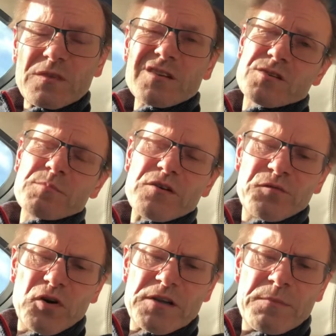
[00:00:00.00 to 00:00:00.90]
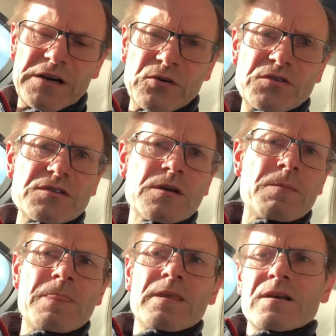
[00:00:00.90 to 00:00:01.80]
It's about 40 miles.
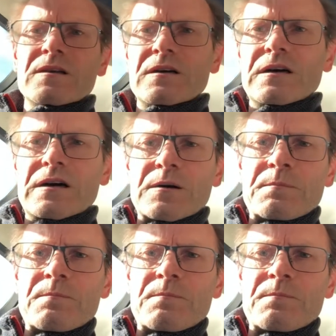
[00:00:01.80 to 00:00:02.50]
Now,